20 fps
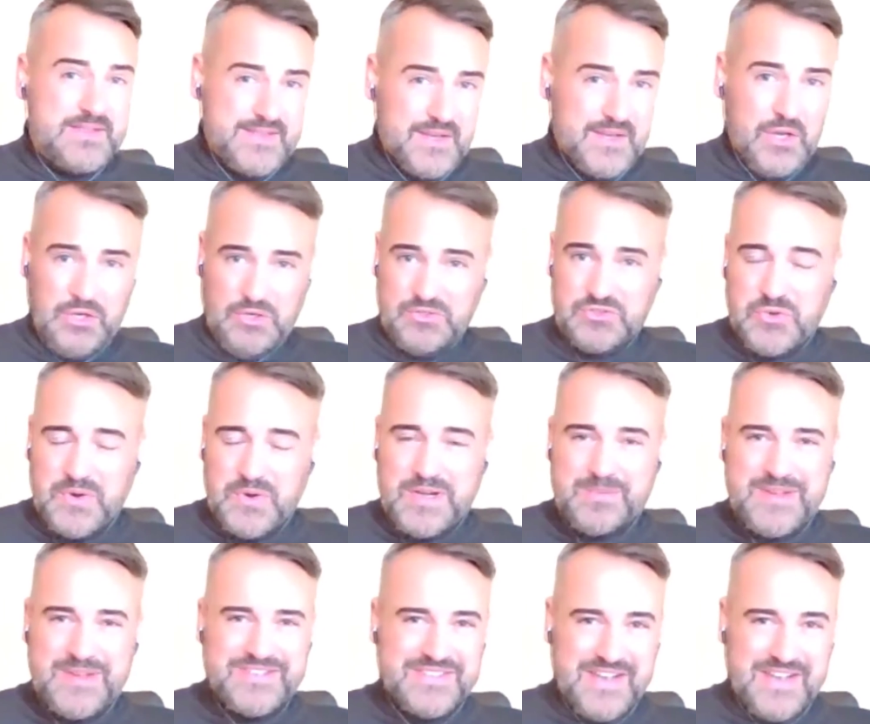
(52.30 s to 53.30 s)
So
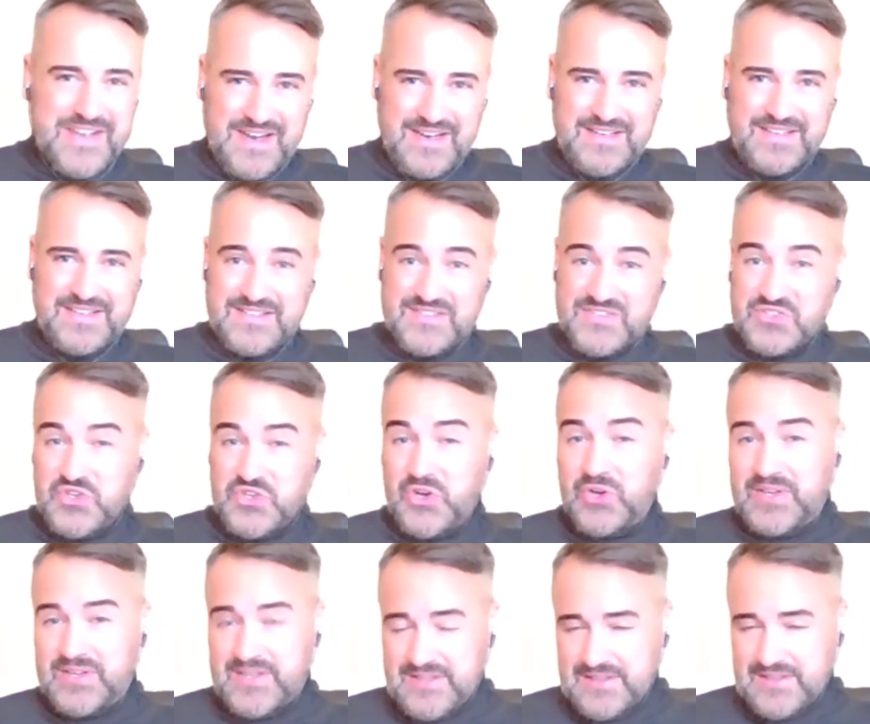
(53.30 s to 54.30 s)
joining me today is
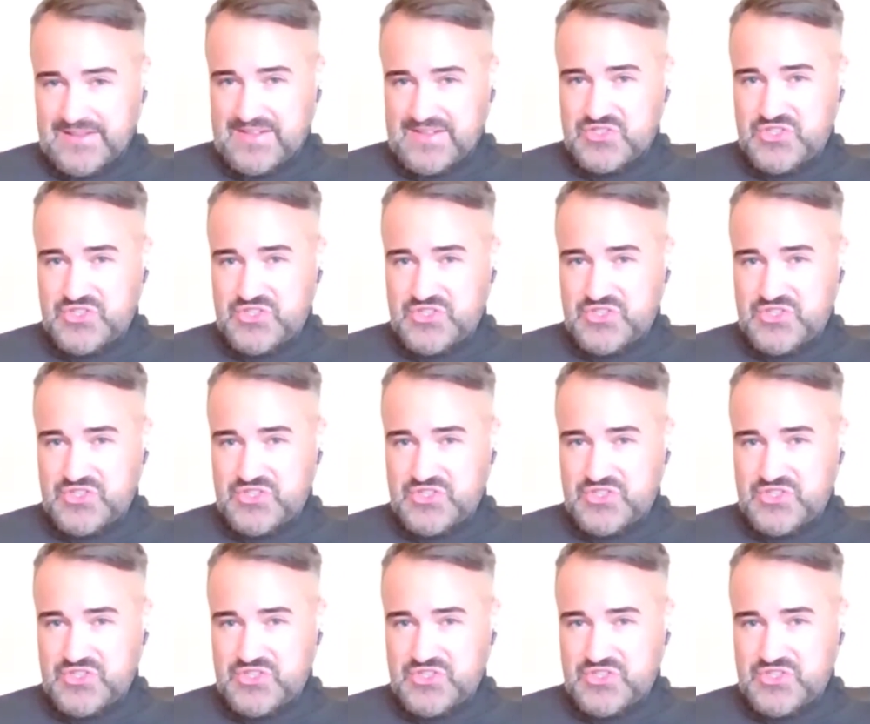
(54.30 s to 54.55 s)
Joe Healy.